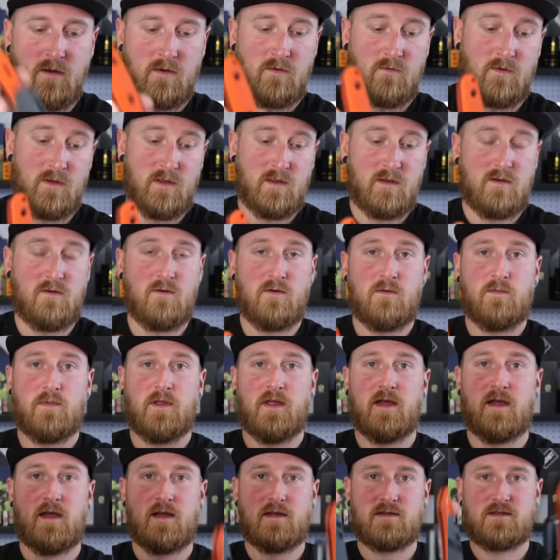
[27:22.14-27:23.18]
really cool
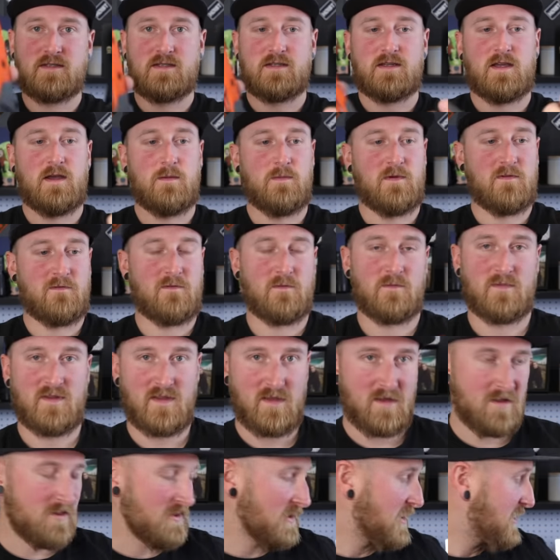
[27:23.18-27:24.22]
blades coming from
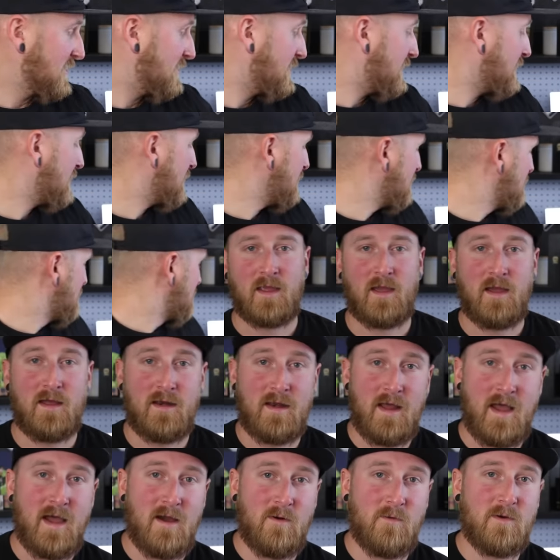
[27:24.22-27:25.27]
TJ there. And
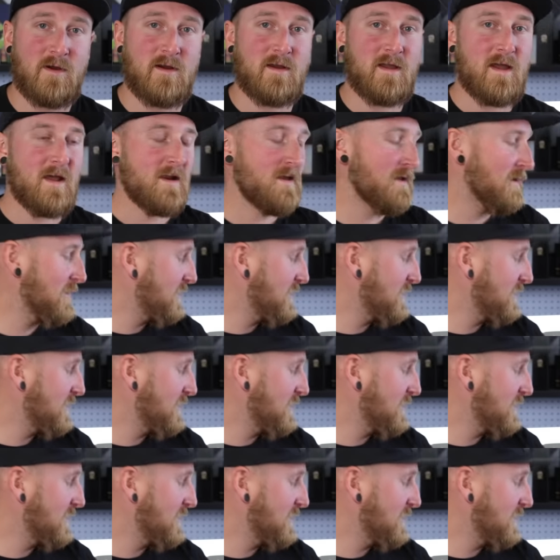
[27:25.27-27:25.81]
now we're getting